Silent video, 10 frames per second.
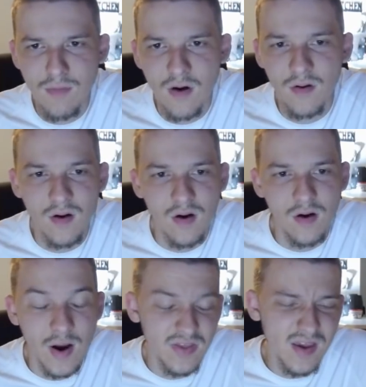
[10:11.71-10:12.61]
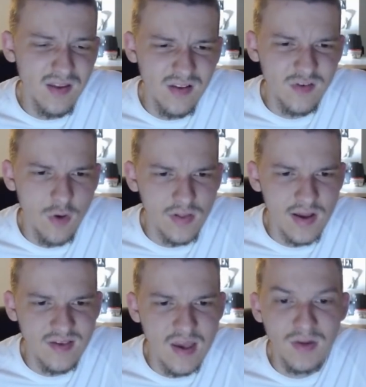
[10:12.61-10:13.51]
Uh, I think he did start
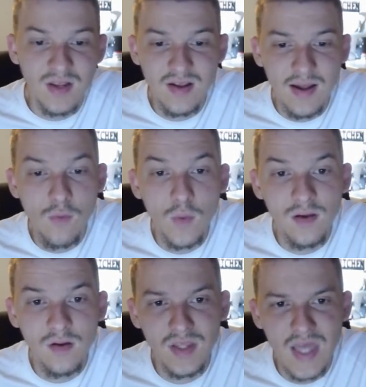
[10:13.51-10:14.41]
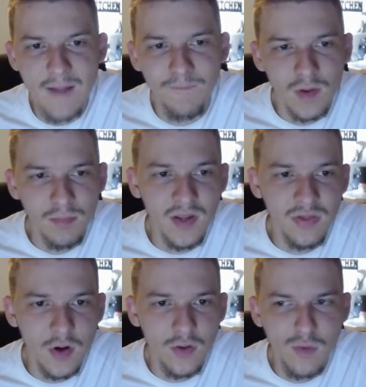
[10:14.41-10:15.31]
last game, but he did have a really good game. Played
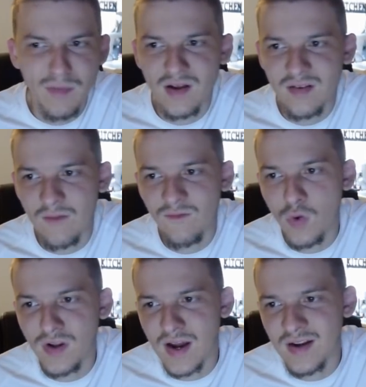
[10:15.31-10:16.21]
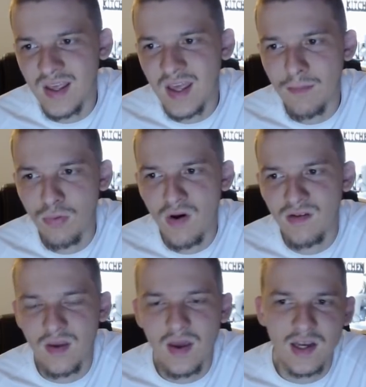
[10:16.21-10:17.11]
33 minutes, had 49 DK
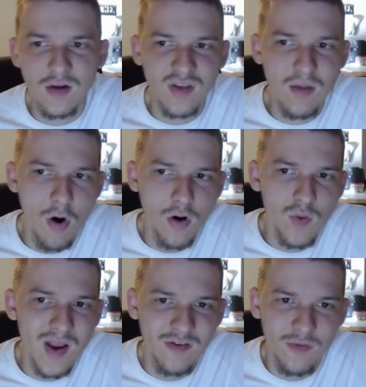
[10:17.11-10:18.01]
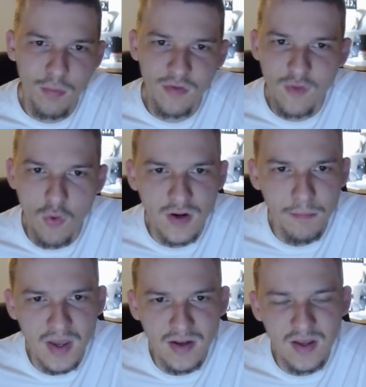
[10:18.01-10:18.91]
points. You know, Tim Hardaway is super scoring
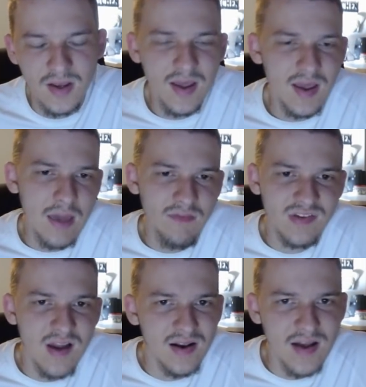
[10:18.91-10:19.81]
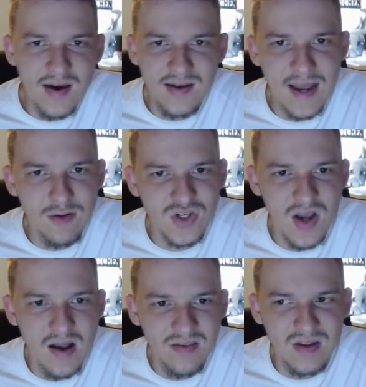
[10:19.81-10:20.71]
dependent. If he's not knocking down
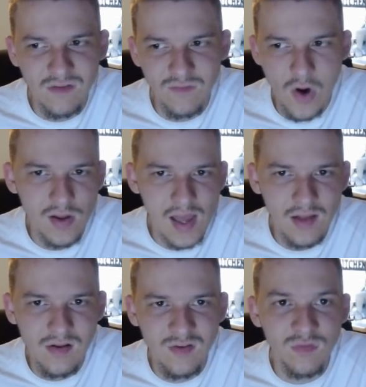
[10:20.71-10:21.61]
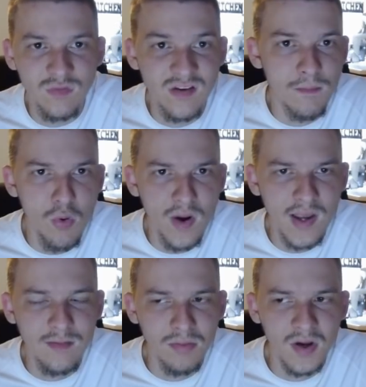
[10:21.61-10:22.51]
shots, then he's very likely to
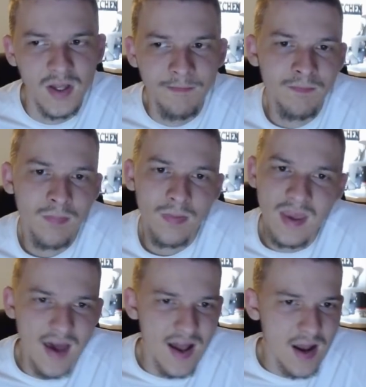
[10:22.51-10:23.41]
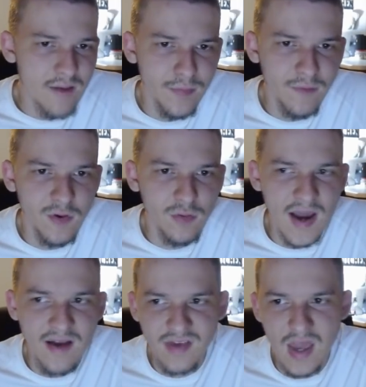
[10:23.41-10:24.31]
disappoint. But he got hot from the field
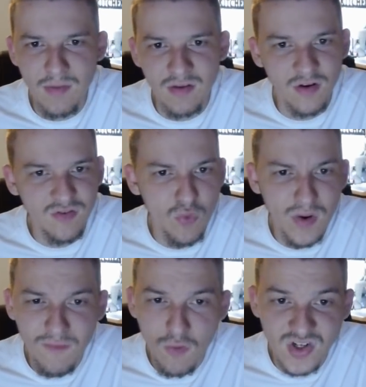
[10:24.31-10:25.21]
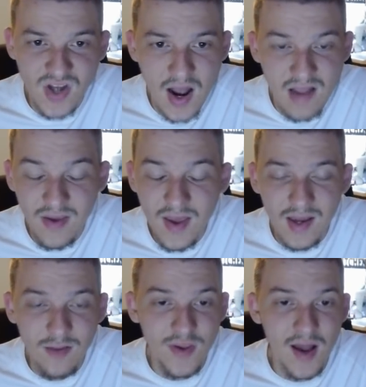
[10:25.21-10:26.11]
last game. He took 24 shots.
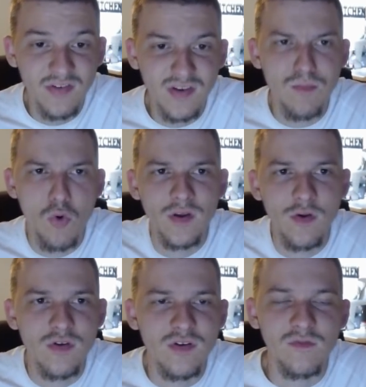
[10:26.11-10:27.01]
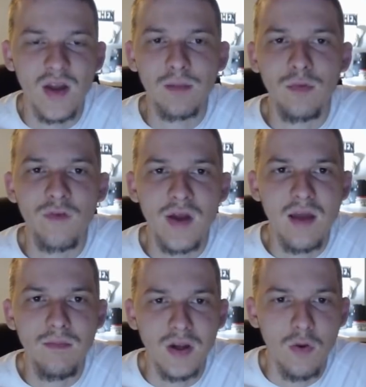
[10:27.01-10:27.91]
There's obviously more usage available for
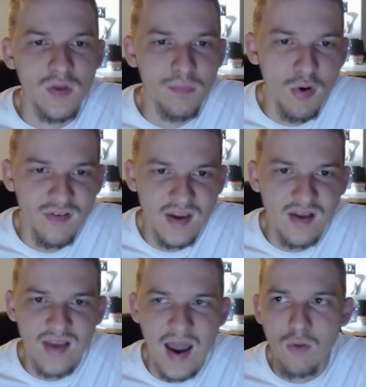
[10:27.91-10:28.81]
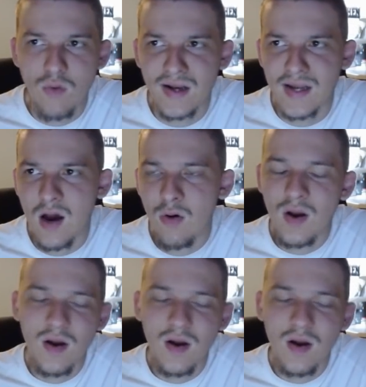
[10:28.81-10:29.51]
him. You know, with Porzingis out right now.